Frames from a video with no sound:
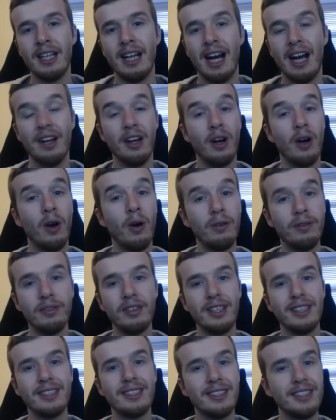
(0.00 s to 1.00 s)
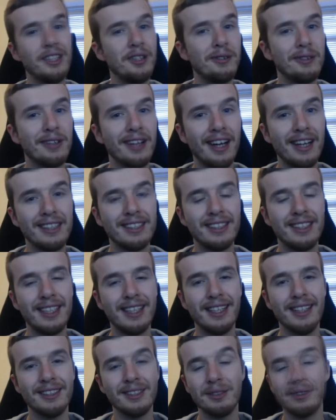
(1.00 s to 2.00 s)
And I'll hopefully see you guys
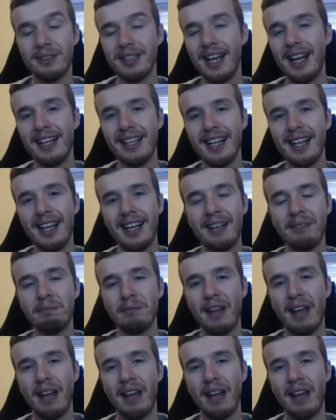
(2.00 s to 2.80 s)
there. So take care.